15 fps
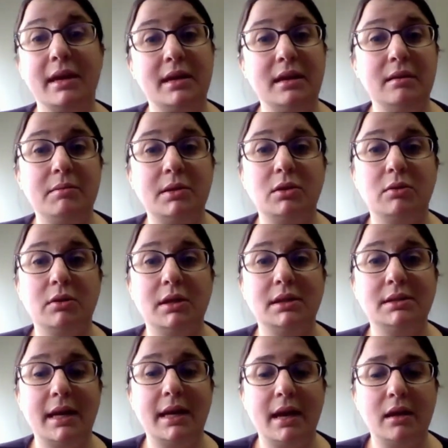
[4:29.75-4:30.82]
the
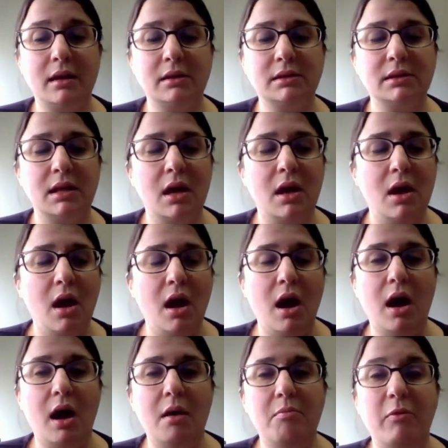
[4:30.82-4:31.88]
inhibitory cells
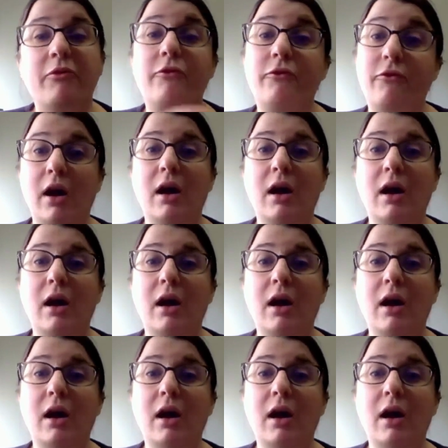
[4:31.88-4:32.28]
um,